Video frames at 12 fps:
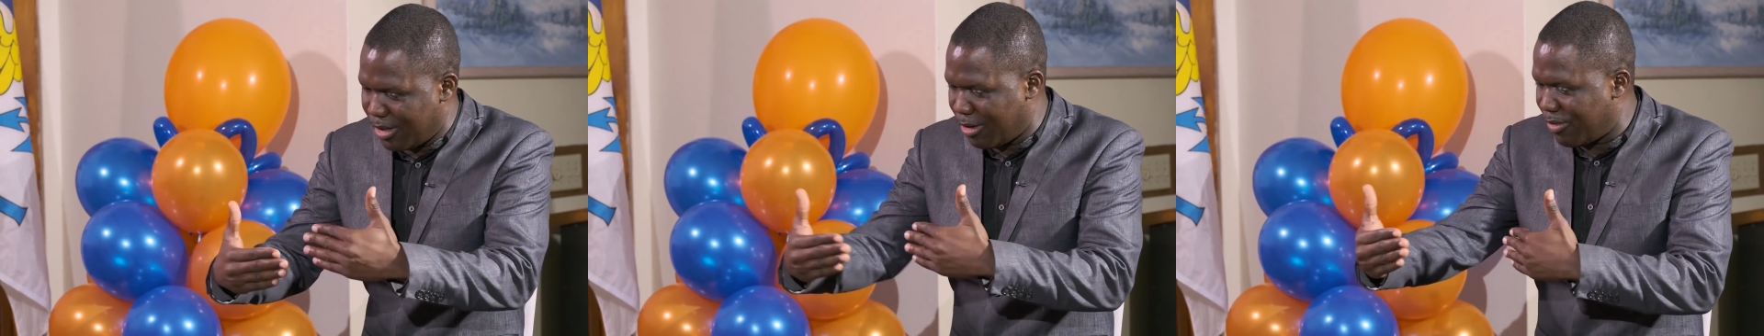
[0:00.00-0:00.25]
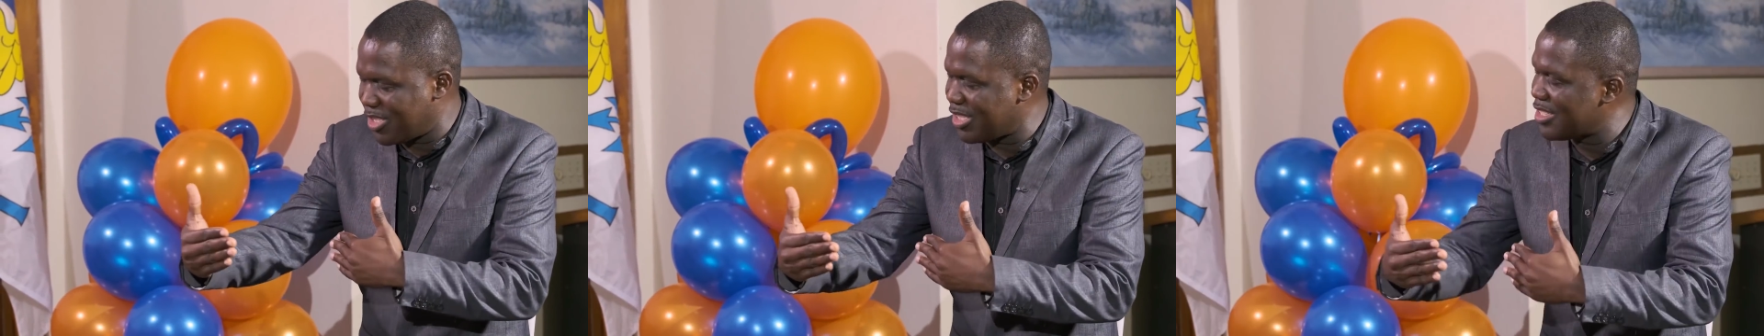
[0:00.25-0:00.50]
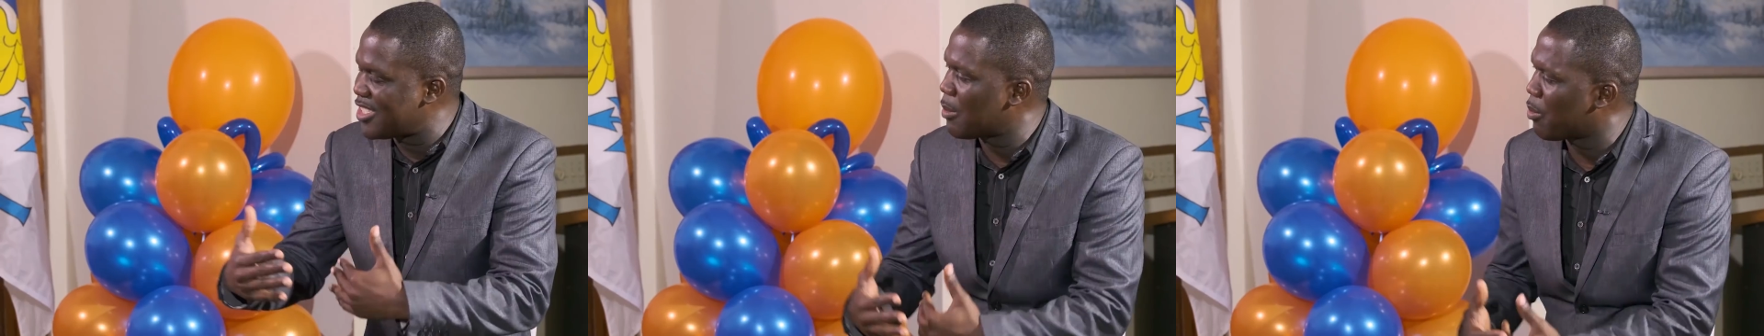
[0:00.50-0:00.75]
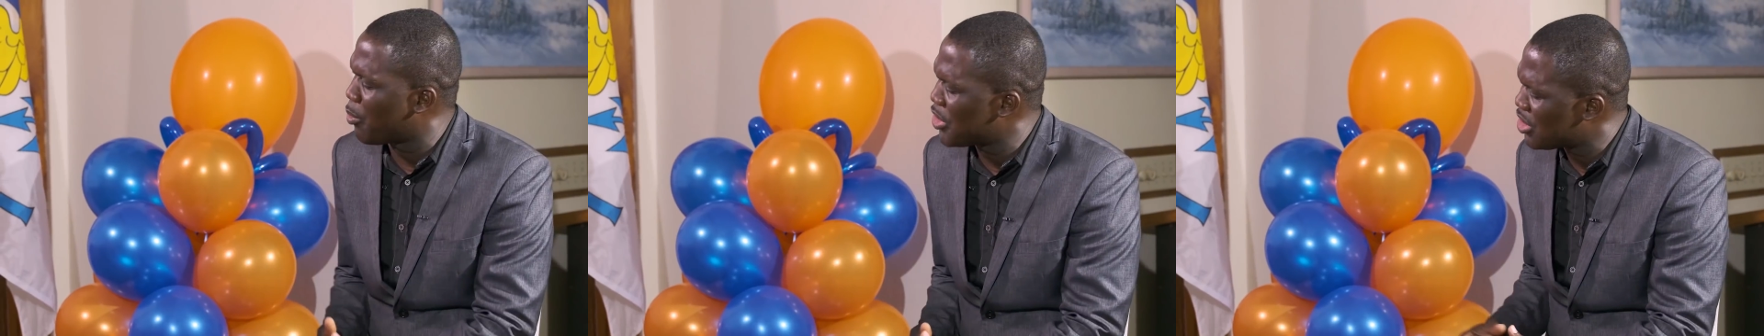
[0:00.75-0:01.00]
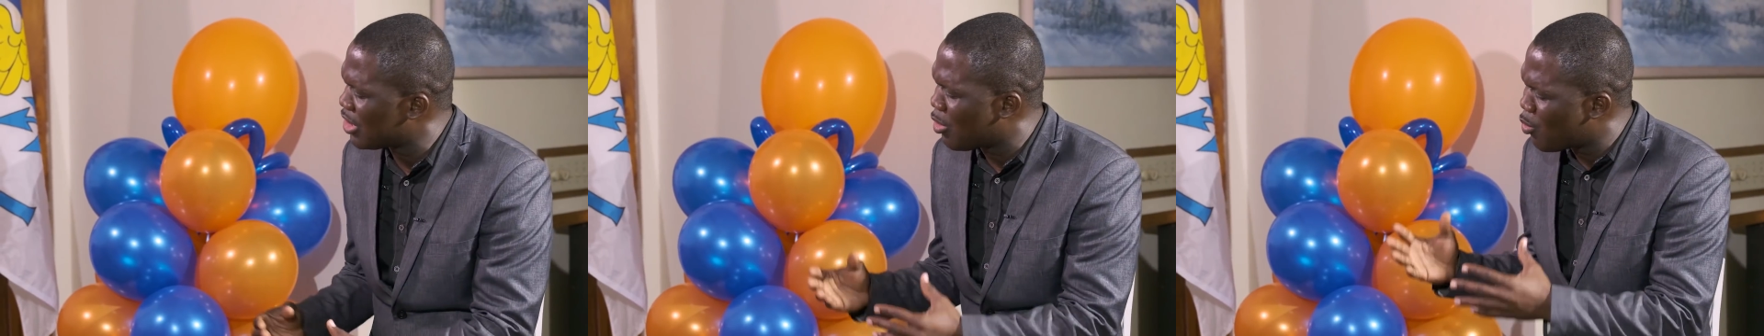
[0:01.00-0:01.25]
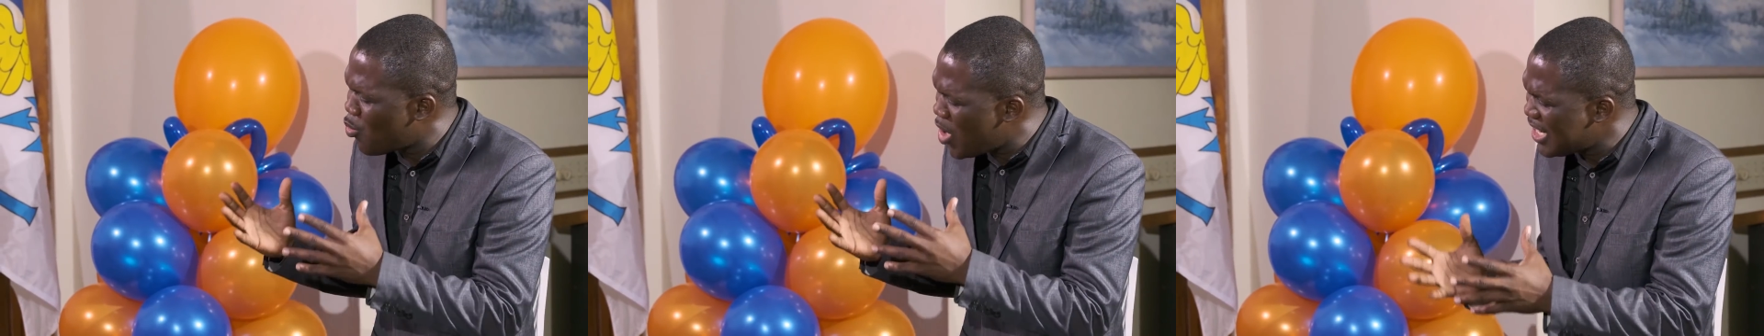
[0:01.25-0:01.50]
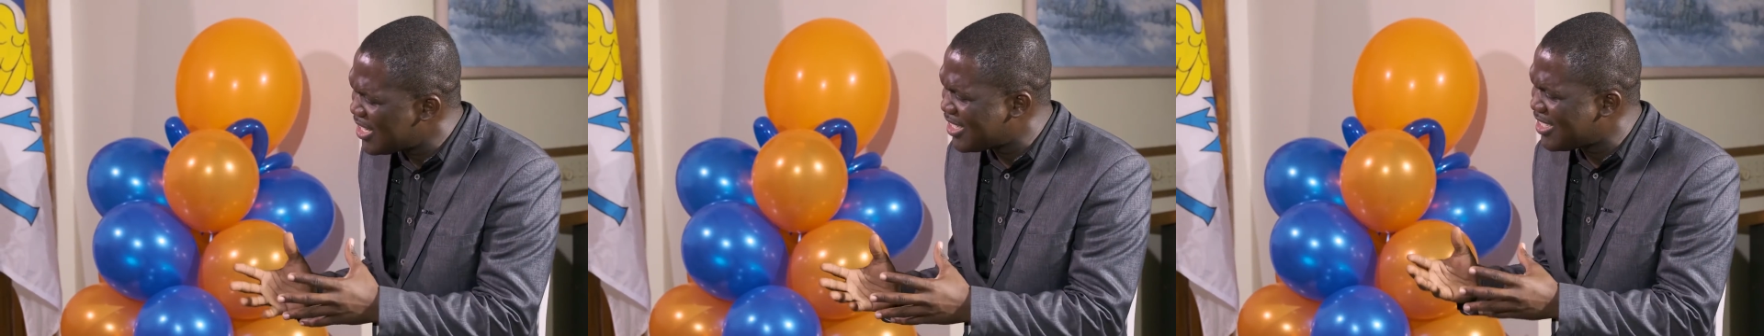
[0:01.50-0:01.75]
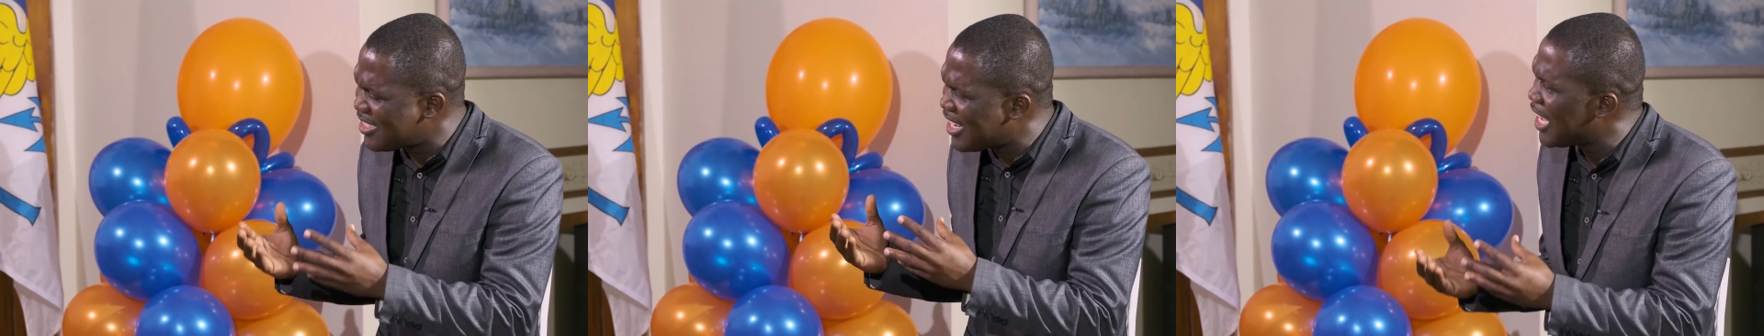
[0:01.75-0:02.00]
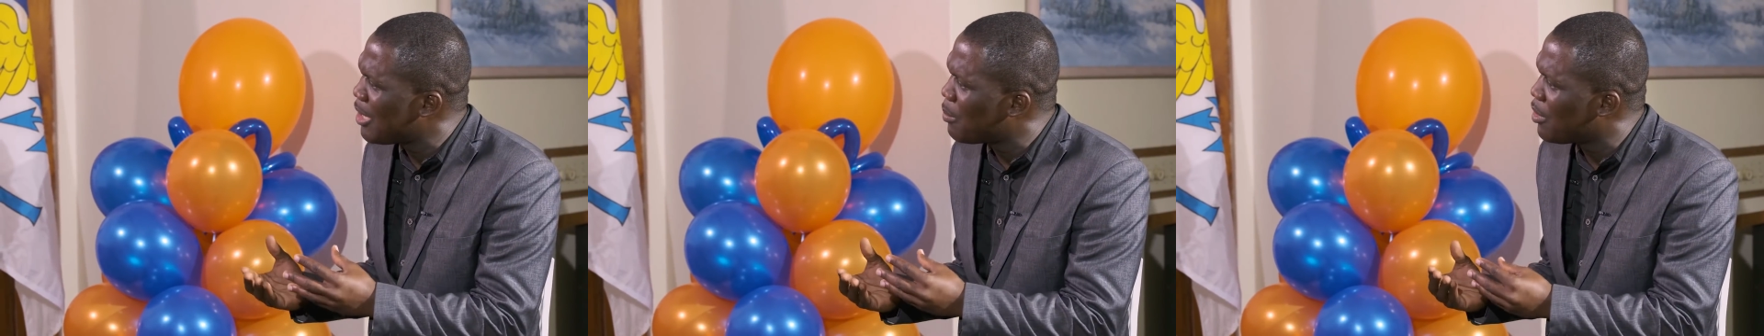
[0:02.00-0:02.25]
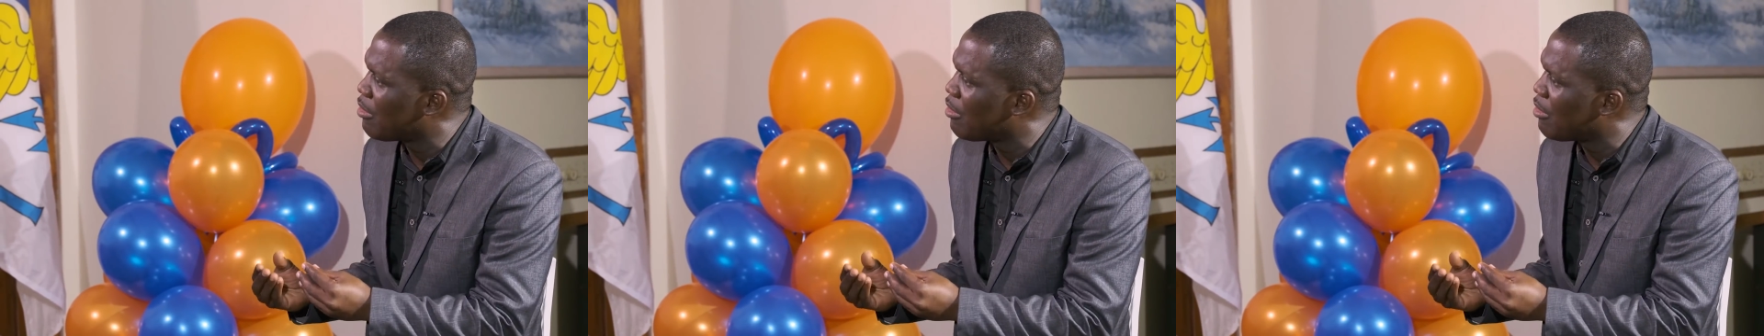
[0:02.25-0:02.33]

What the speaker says: of a certain separation. What type